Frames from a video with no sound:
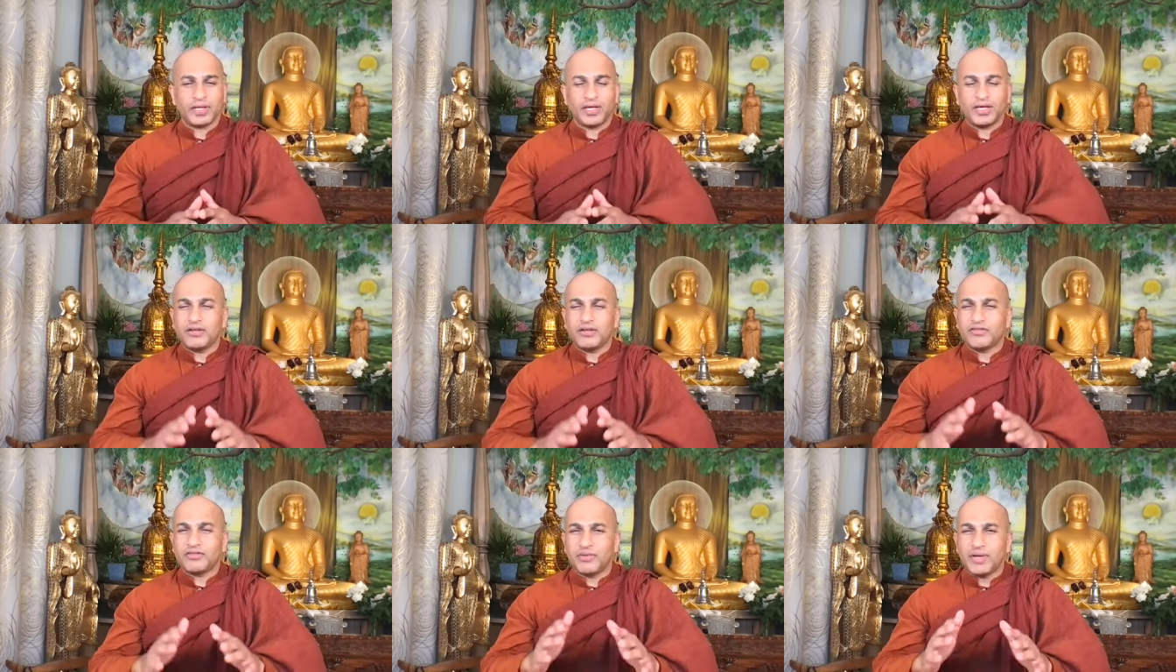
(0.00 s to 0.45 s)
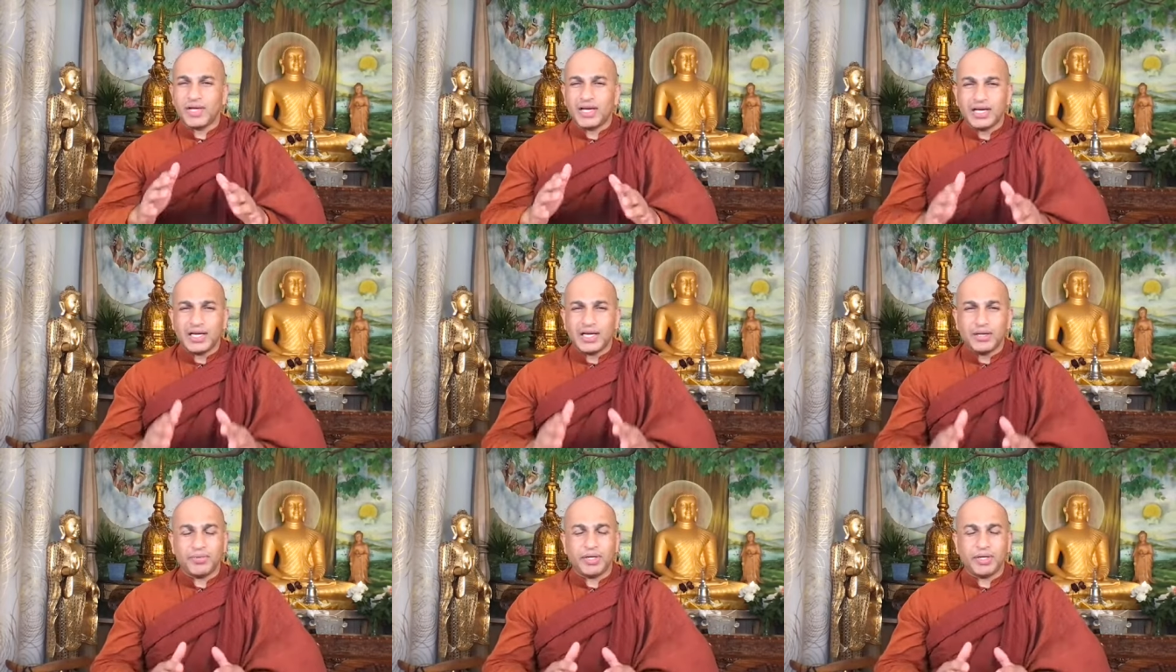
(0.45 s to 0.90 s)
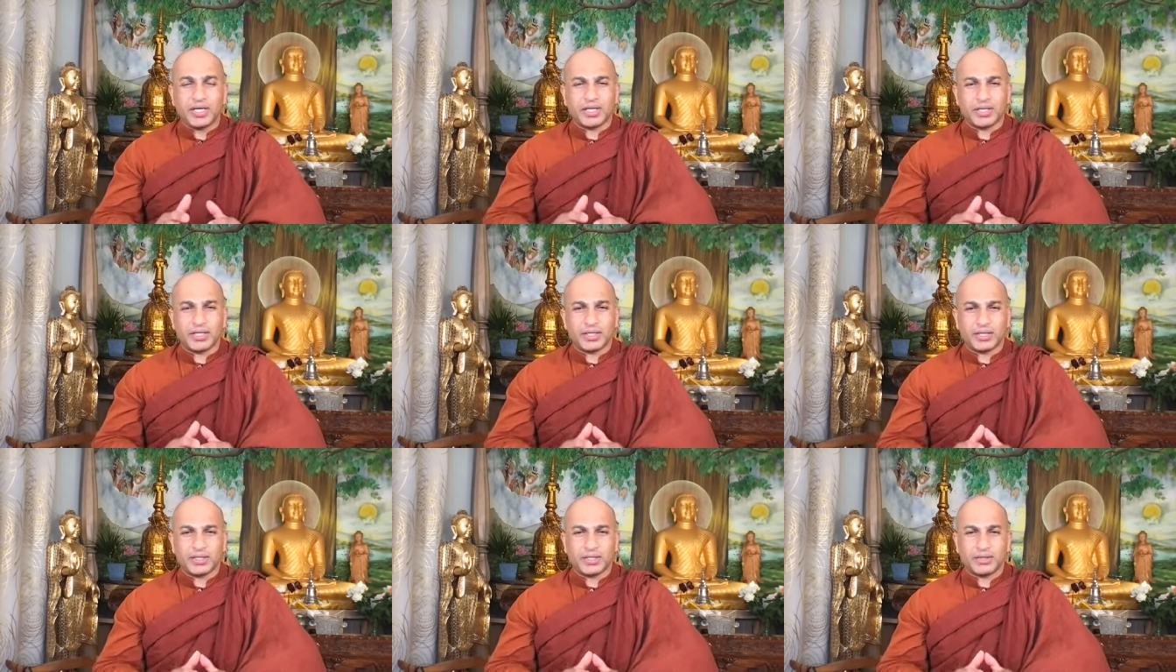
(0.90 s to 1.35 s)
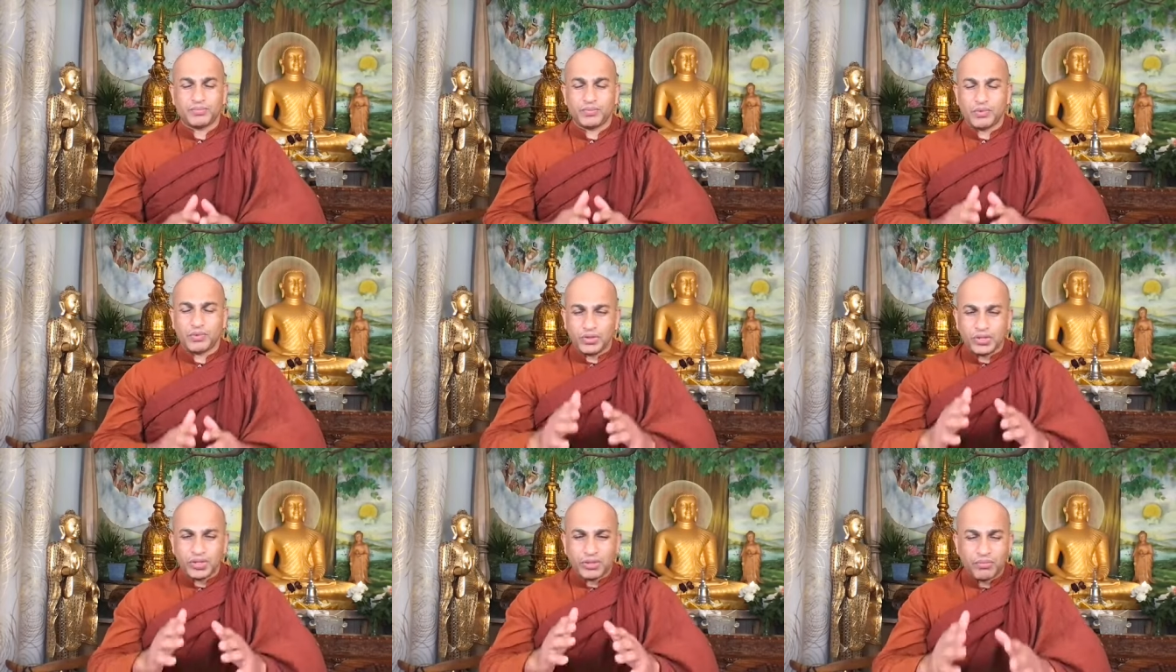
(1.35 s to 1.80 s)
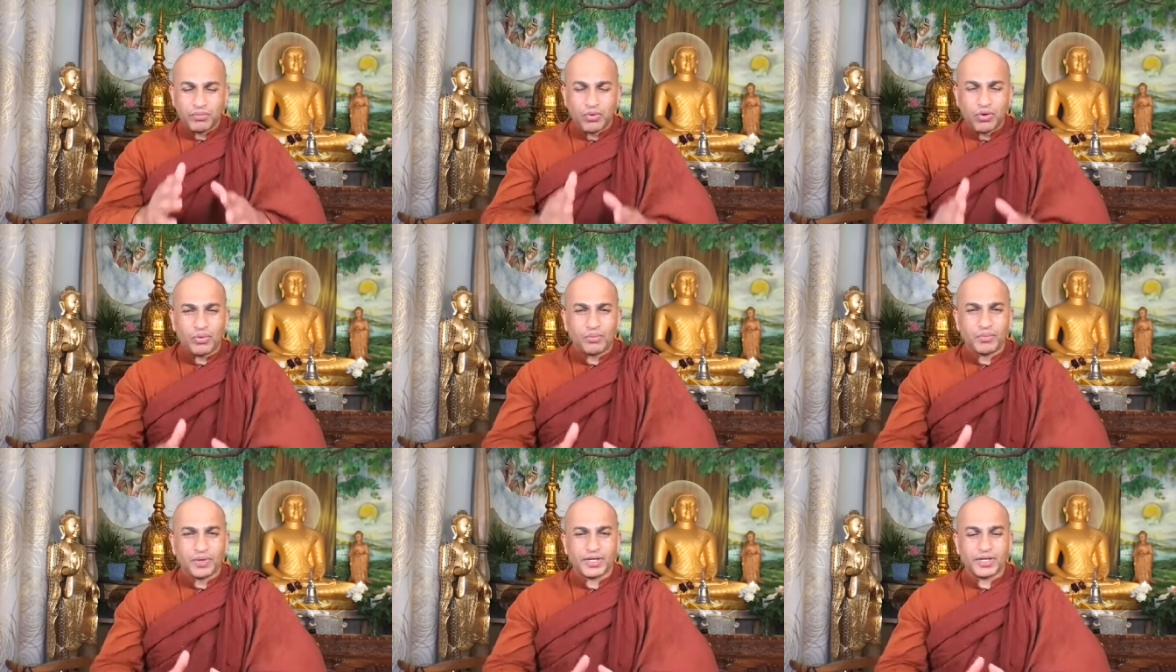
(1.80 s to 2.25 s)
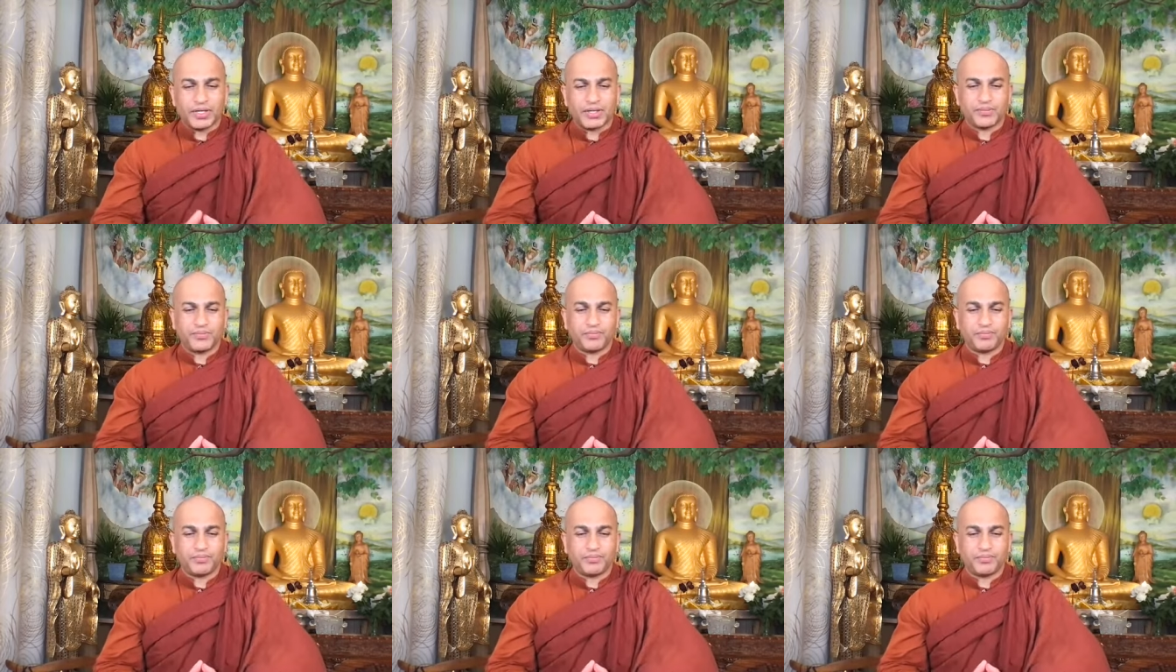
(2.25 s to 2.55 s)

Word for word: It's very limited for the moment.